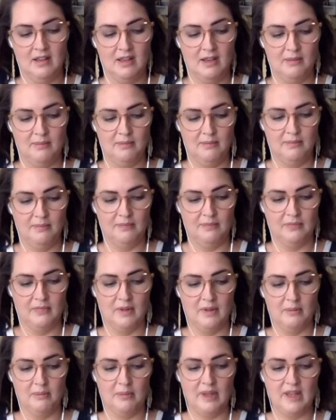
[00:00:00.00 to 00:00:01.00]
Um,
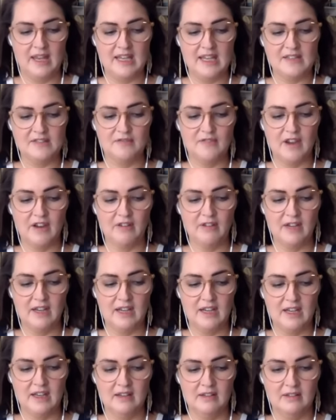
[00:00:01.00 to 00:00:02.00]
but it's
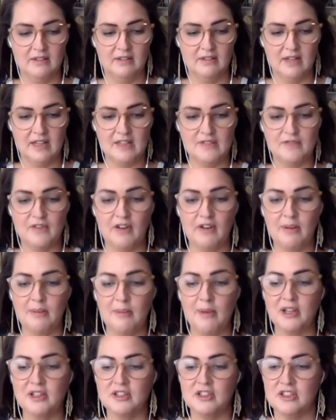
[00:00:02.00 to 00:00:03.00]
very it's very
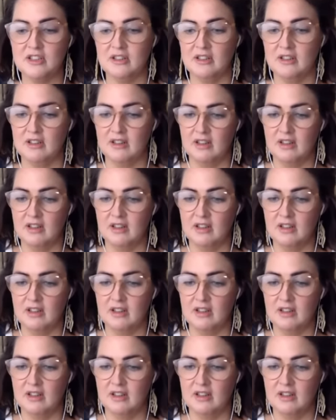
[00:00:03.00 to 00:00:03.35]
much